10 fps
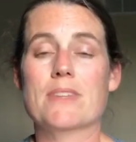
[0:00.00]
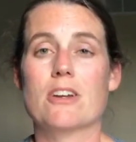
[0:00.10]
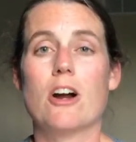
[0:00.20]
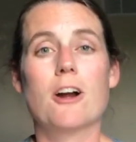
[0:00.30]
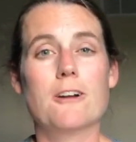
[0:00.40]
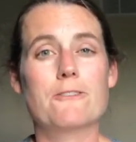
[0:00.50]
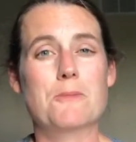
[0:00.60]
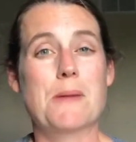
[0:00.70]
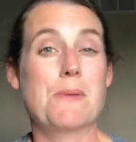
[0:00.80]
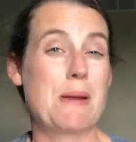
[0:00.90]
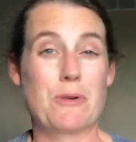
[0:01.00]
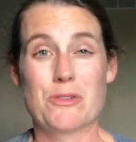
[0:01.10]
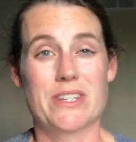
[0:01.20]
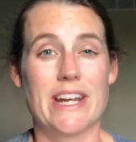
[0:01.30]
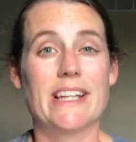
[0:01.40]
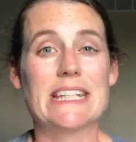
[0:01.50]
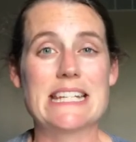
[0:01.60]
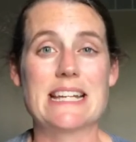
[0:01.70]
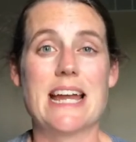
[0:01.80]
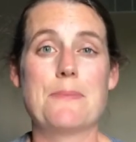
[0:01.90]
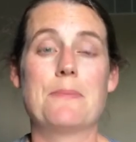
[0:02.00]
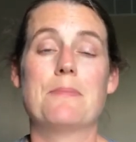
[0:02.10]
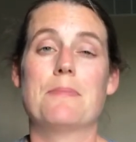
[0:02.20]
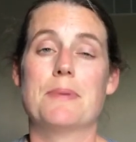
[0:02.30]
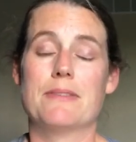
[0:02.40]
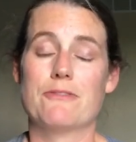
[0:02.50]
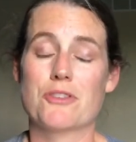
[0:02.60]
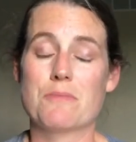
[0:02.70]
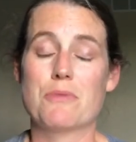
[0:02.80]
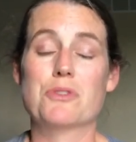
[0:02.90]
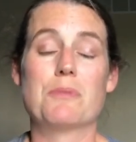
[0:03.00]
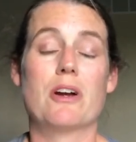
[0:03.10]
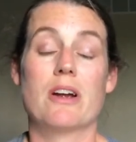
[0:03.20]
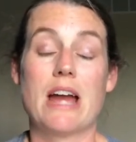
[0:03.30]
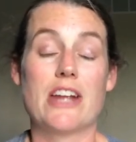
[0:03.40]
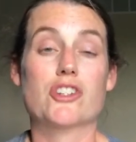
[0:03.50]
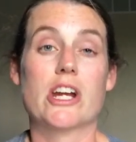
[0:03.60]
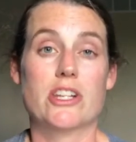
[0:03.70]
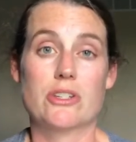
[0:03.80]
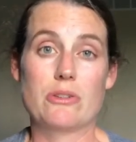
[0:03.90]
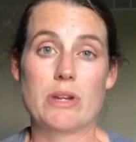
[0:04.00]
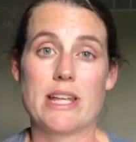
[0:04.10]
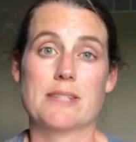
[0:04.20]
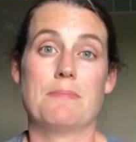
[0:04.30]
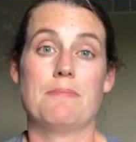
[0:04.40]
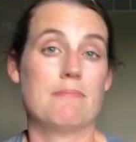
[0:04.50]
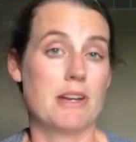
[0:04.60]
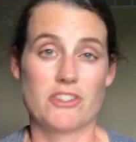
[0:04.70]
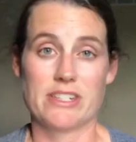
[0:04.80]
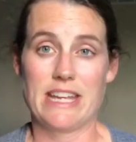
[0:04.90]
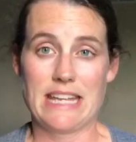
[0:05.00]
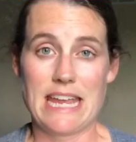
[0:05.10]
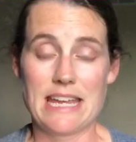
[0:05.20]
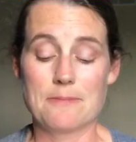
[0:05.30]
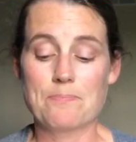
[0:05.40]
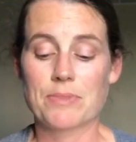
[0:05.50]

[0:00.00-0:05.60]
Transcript: hard for maybe my personality type, but for the most part I try to do it as much as I can.